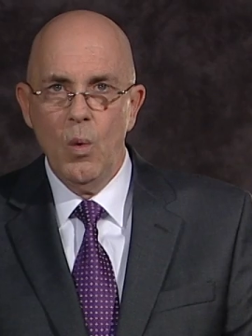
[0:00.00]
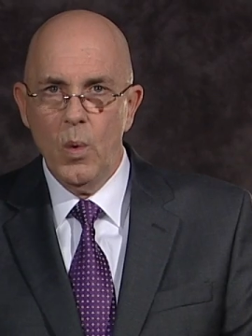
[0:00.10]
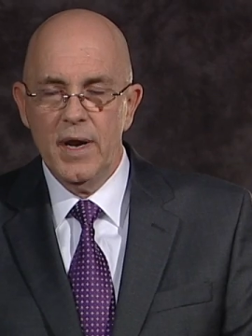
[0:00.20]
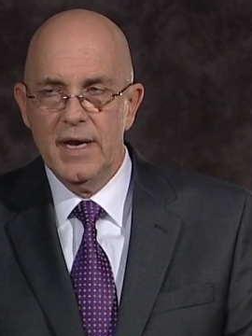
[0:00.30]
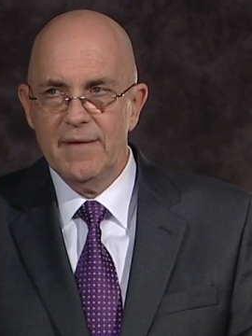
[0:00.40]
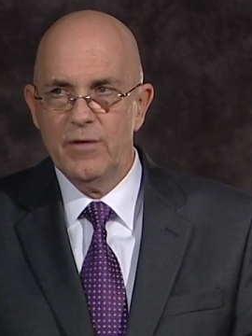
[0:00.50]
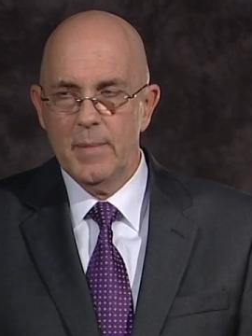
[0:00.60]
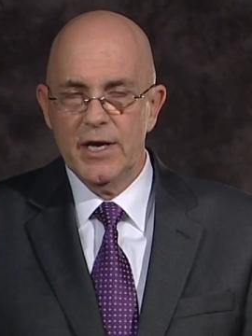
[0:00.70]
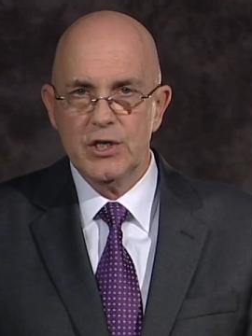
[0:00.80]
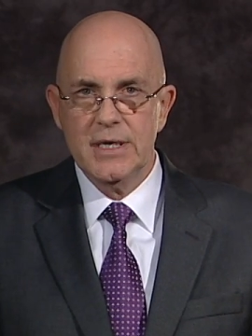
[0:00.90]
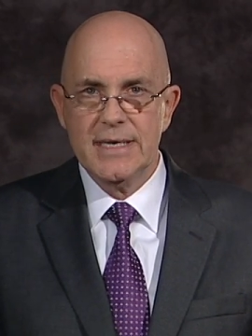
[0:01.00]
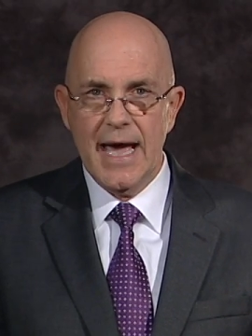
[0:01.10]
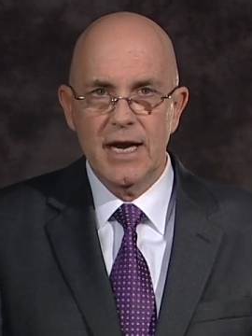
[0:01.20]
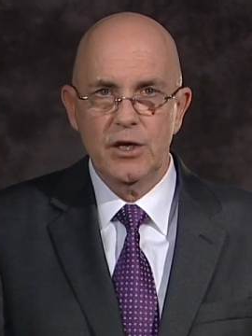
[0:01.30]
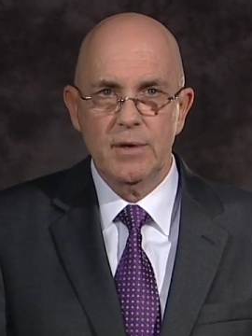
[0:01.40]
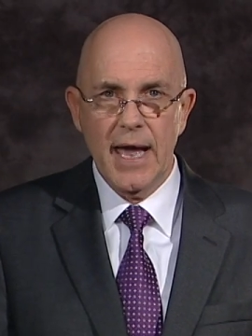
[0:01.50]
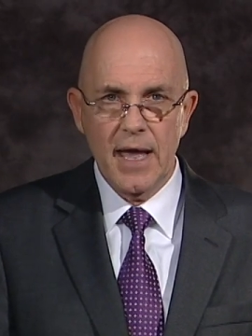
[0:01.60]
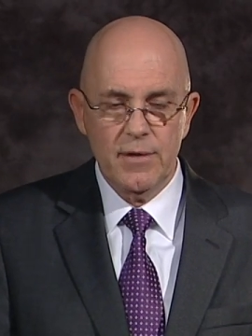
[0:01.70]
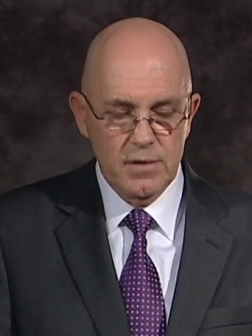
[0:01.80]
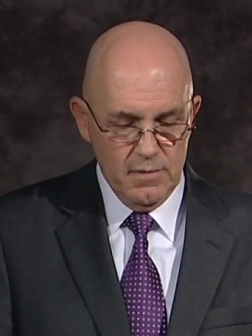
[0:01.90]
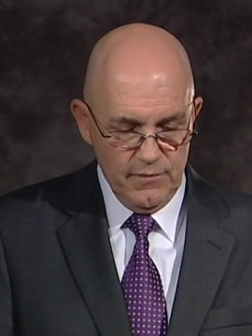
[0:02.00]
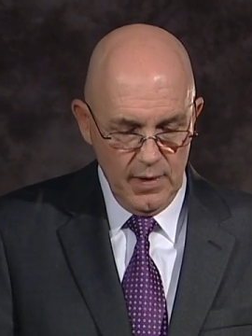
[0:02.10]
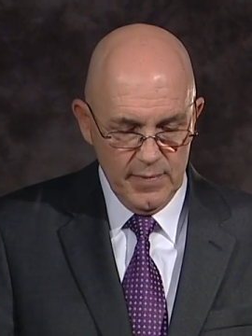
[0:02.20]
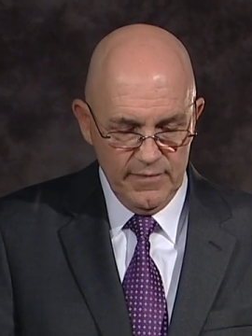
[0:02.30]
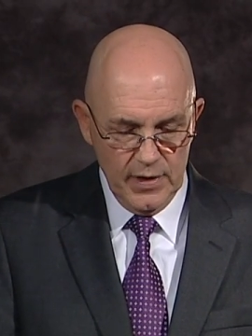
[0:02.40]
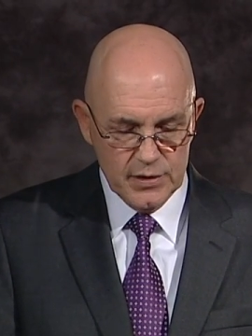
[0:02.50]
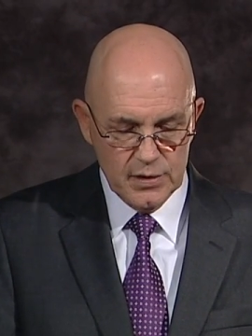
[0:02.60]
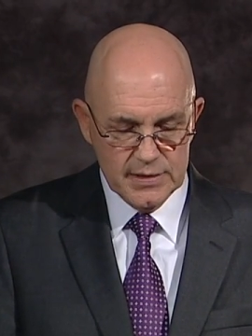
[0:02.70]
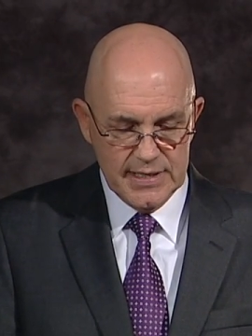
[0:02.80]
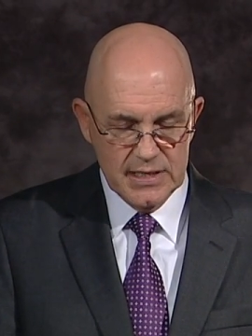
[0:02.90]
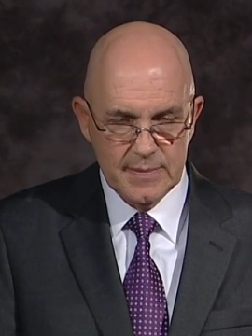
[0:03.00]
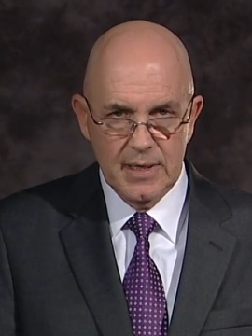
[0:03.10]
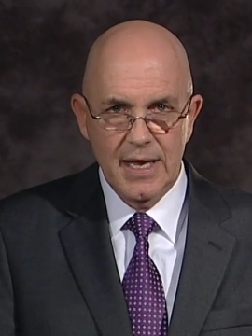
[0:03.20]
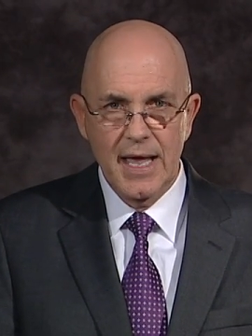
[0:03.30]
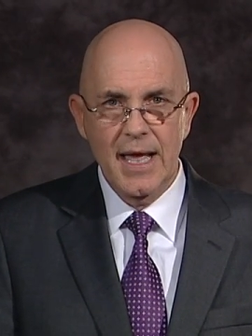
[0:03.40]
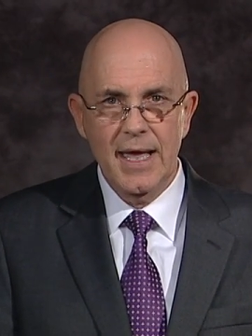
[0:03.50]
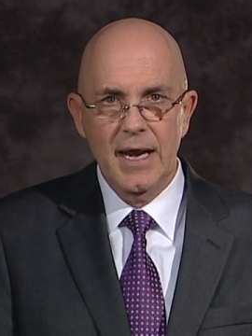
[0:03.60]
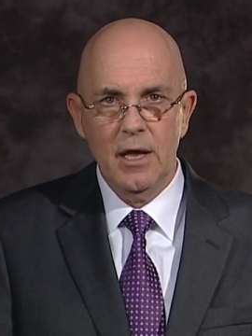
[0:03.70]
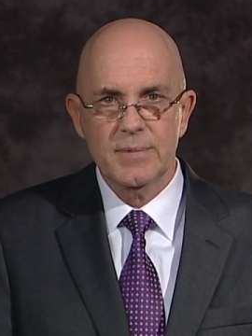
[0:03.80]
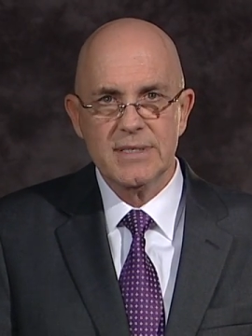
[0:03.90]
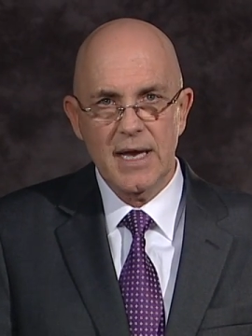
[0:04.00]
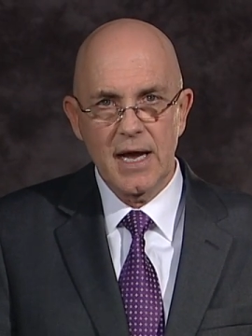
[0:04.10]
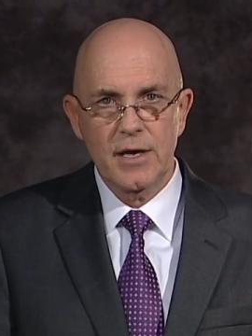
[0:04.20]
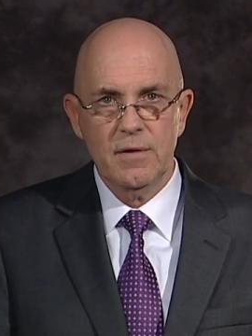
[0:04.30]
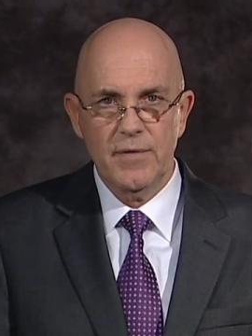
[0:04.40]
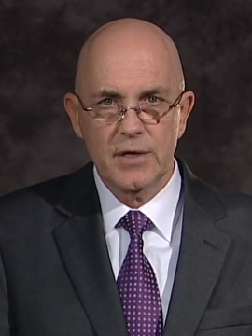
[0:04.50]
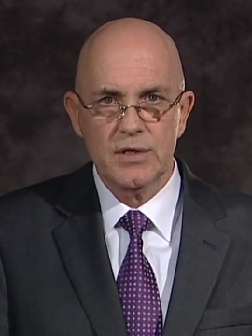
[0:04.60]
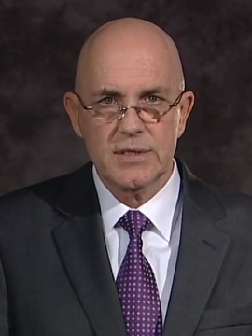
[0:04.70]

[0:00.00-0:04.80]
what information and data you gathered from the functional assessment. It helps tie your functional